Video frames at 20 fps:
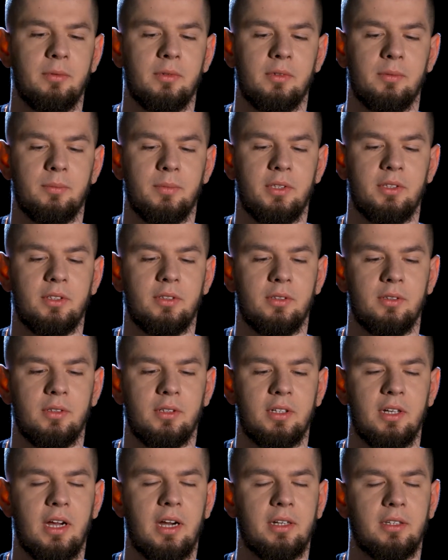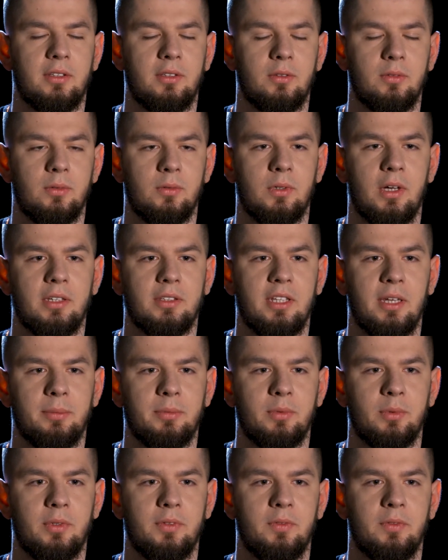bit hard to
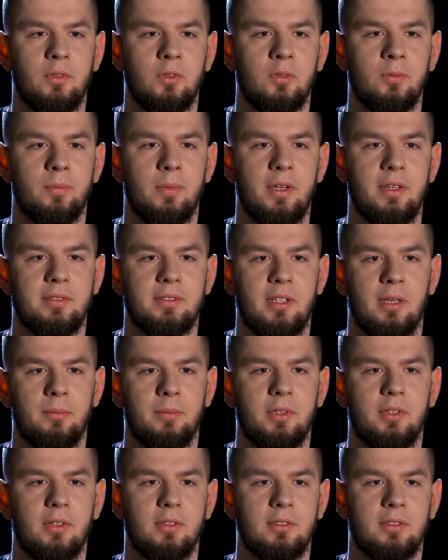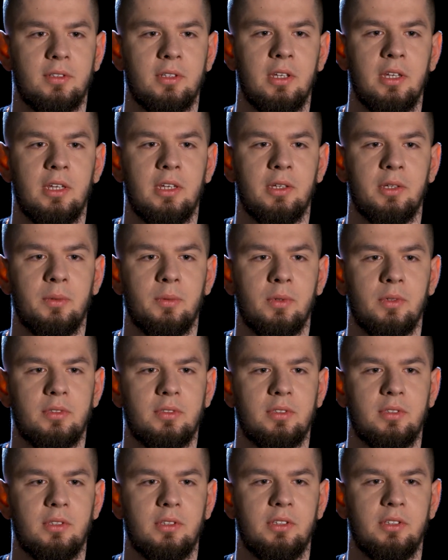adapt with new playstyle because he
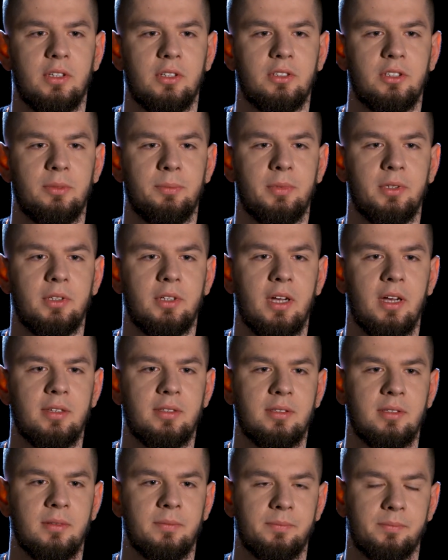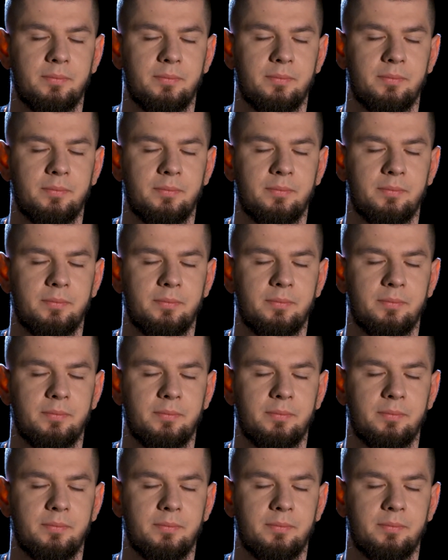was leadershiping us,